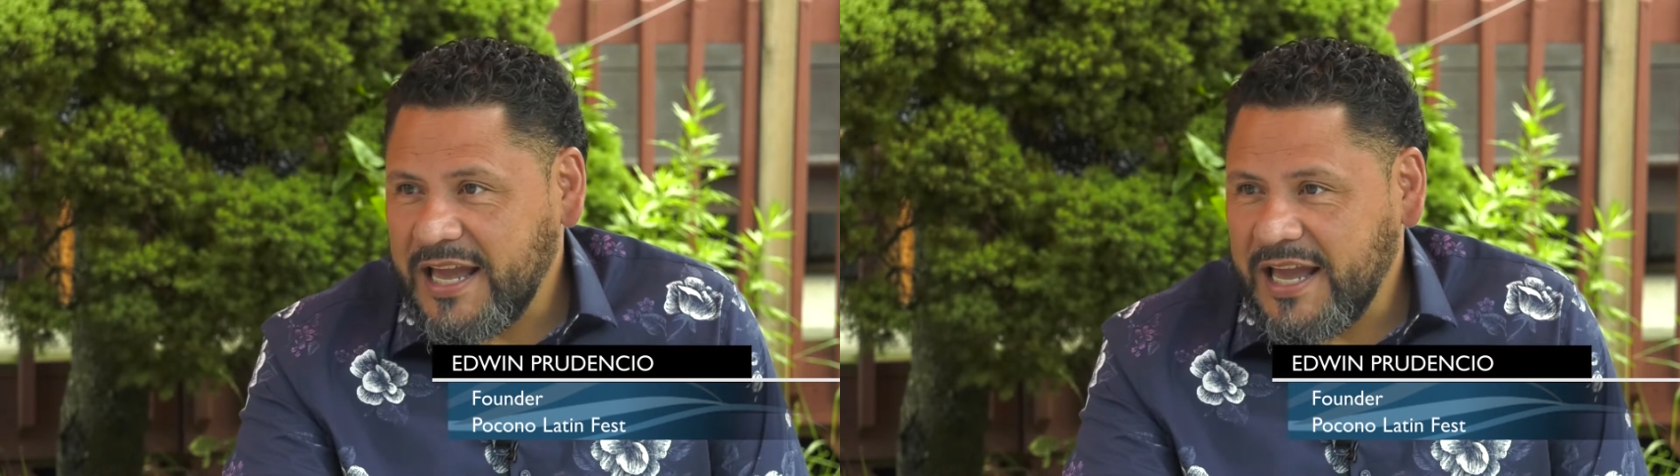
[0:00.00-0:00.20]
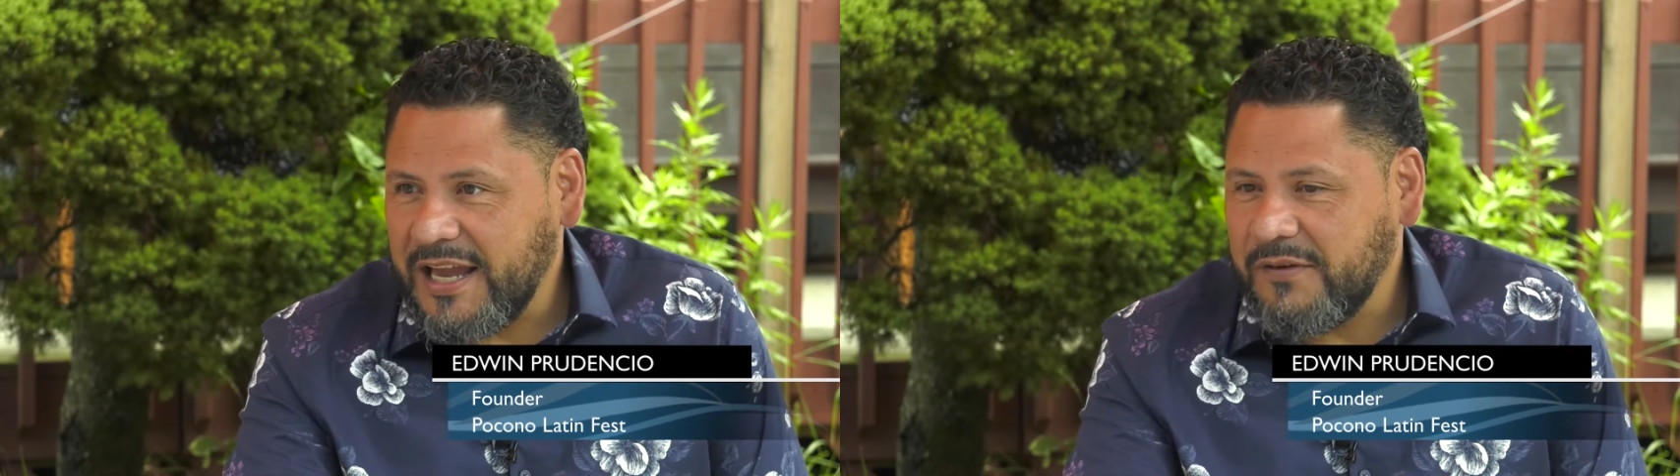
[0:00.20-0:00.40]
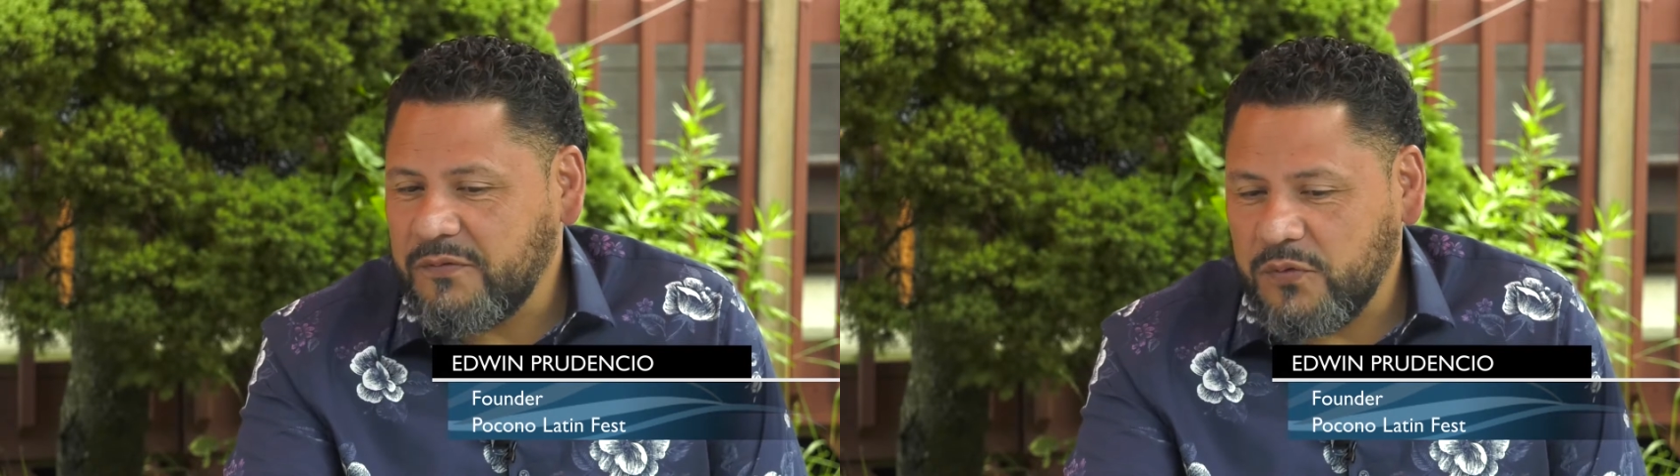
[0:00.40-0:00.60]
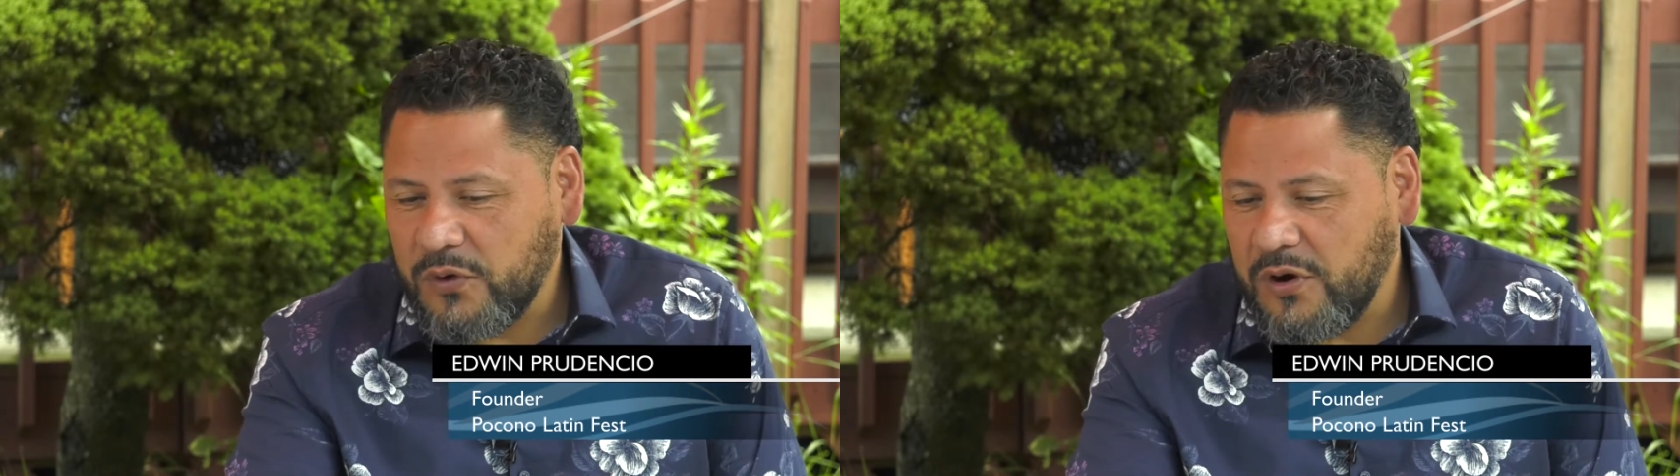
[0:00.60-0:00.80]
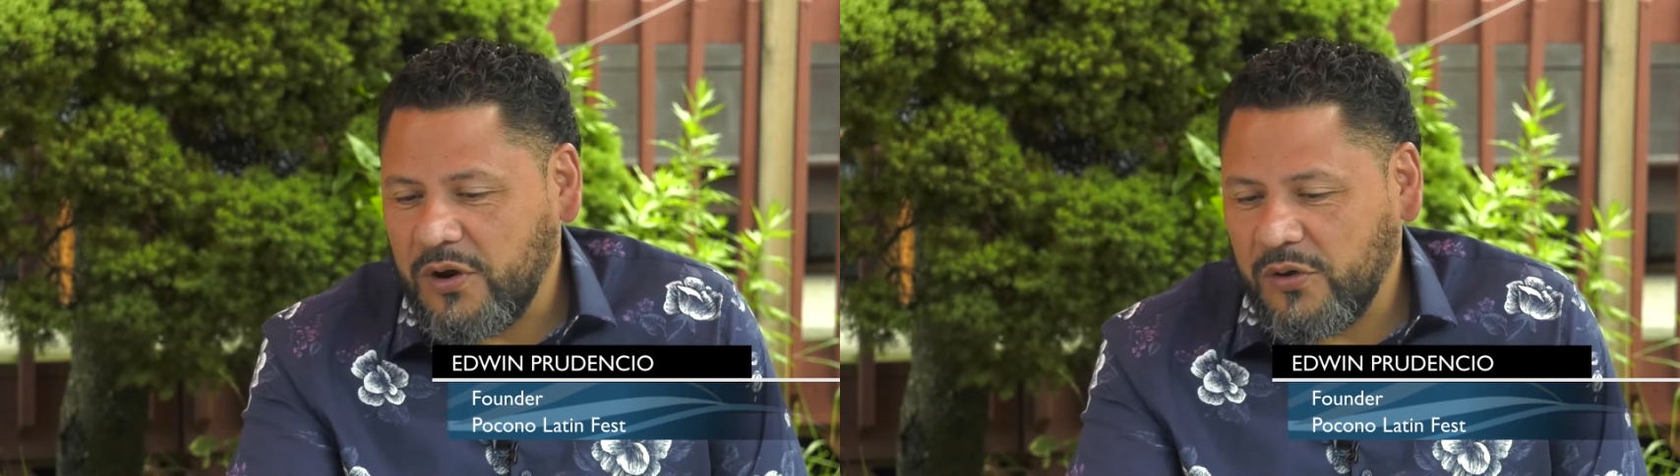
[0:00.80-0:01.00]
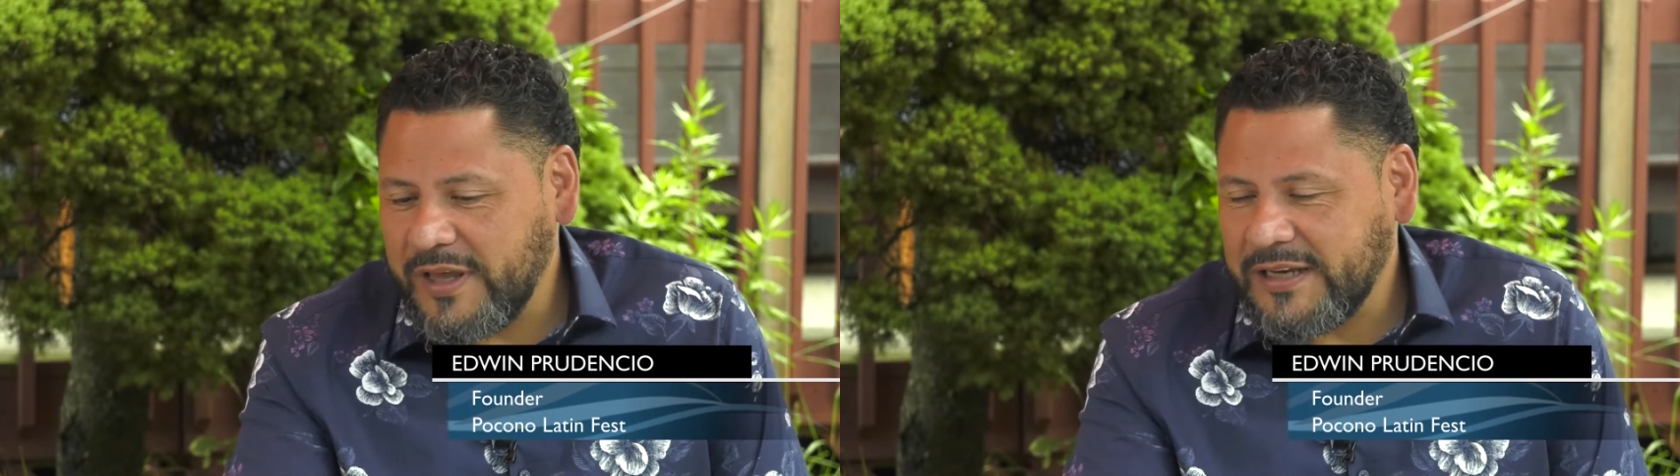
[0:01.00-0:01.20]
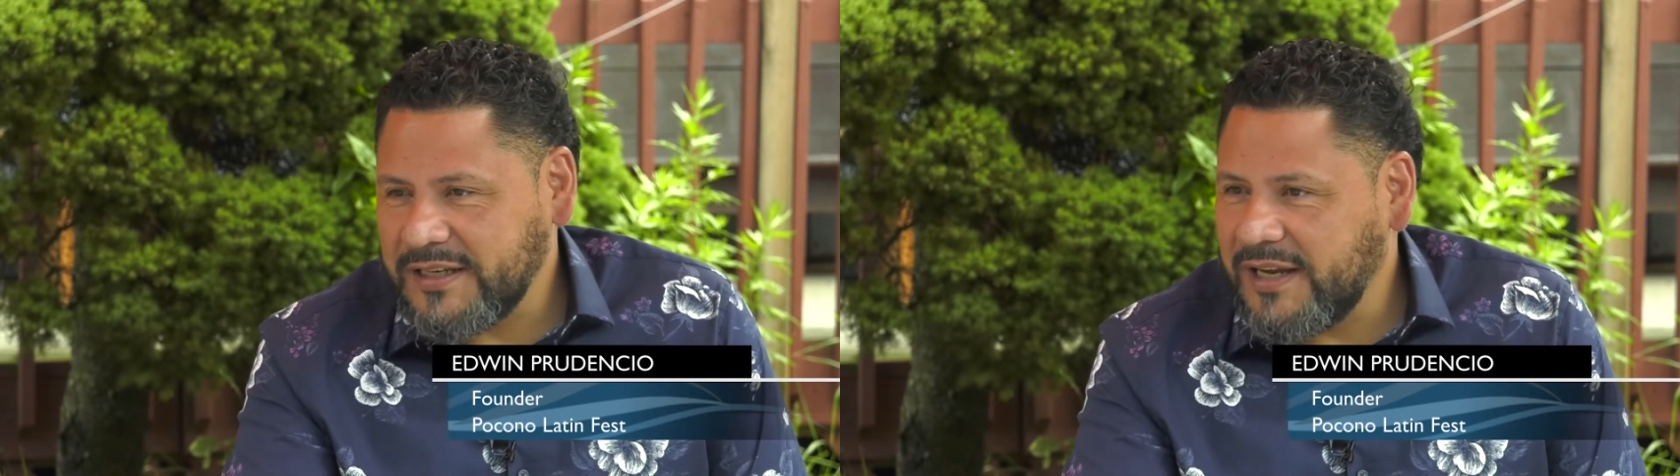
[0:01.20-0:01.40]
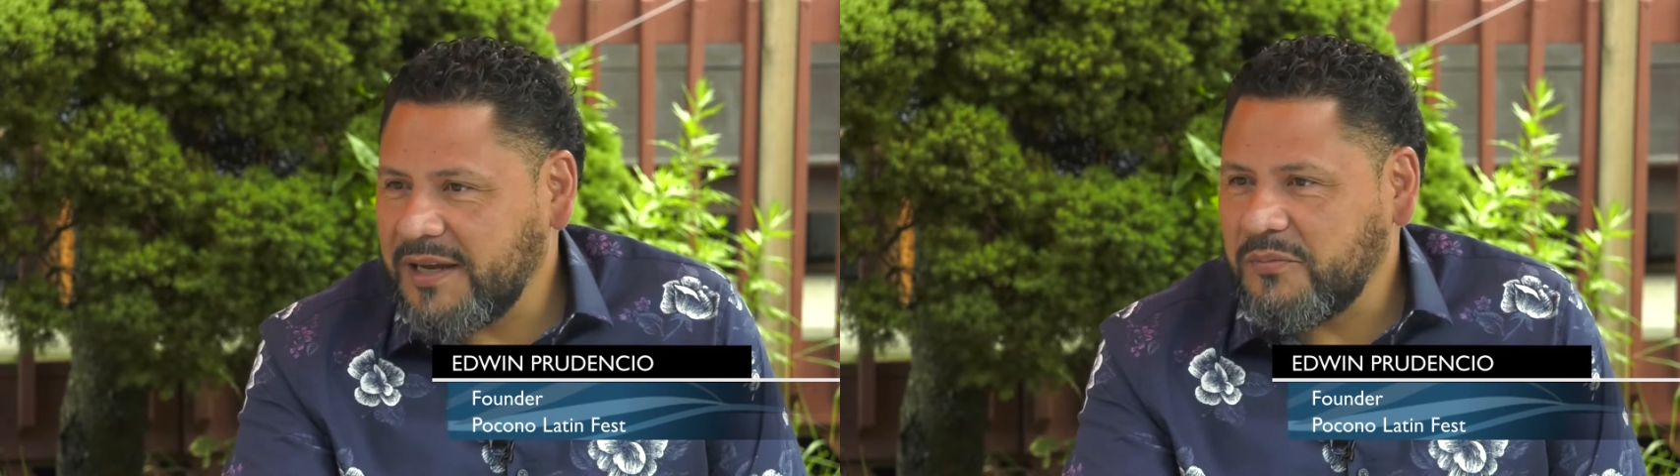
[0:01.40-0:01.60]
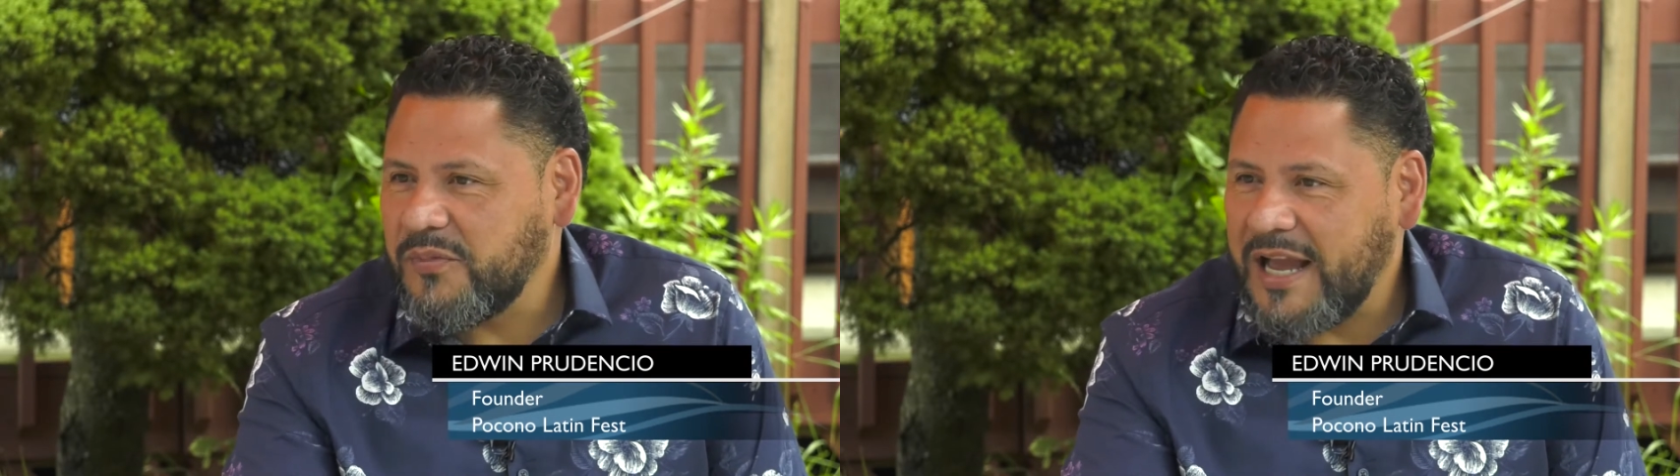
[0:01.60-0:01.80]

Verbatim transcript: And for all that time,